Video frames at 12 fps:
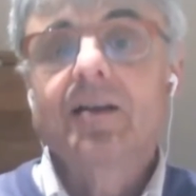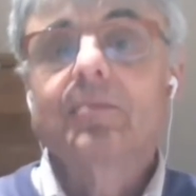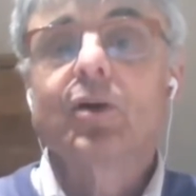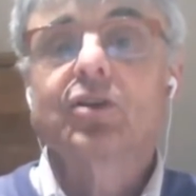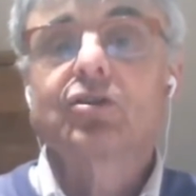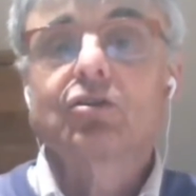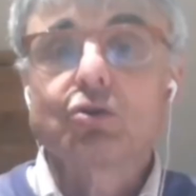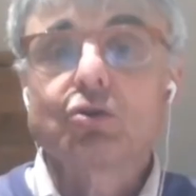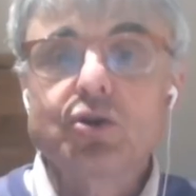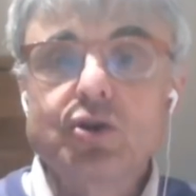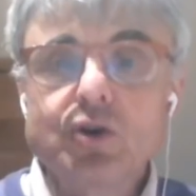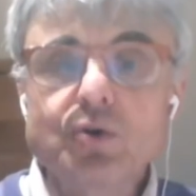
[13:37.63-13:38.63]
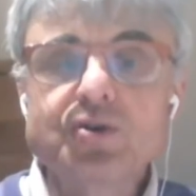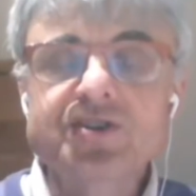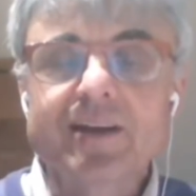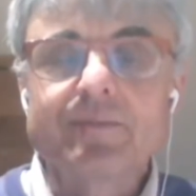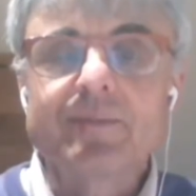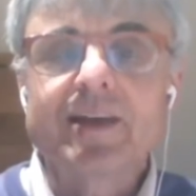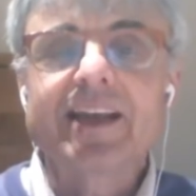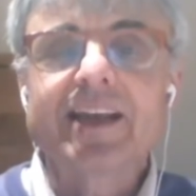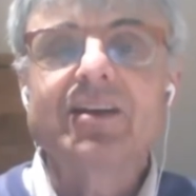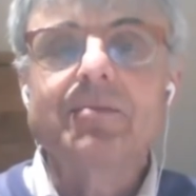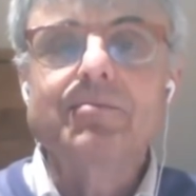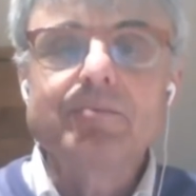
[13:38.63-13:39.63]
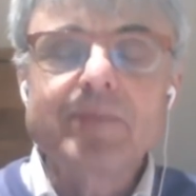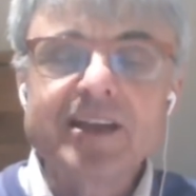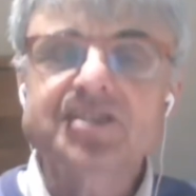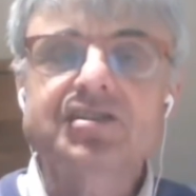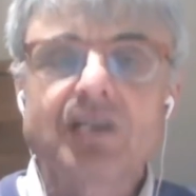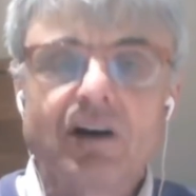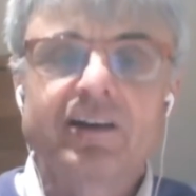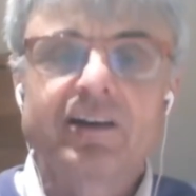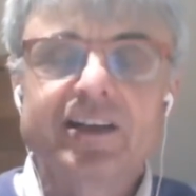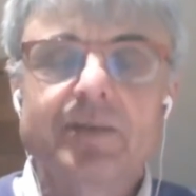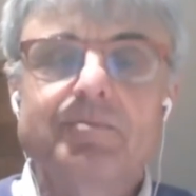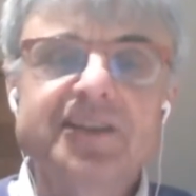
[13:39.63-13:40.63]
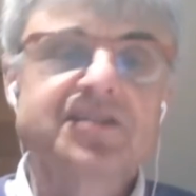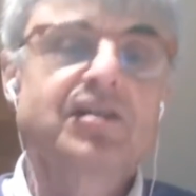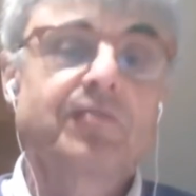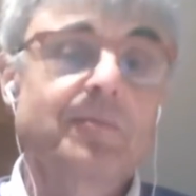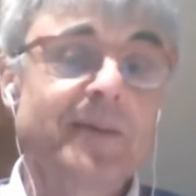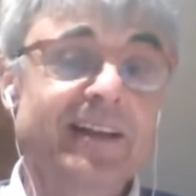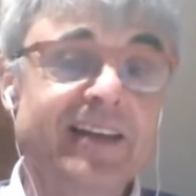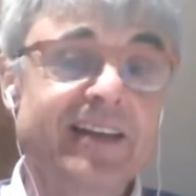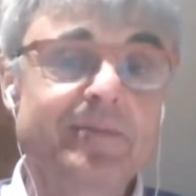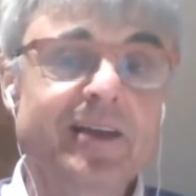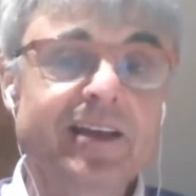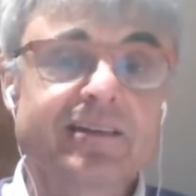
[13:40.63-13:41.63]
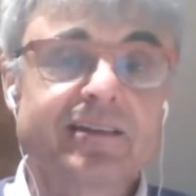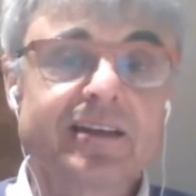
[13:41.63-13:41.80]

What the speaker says: But to use them in the midst of a pandemic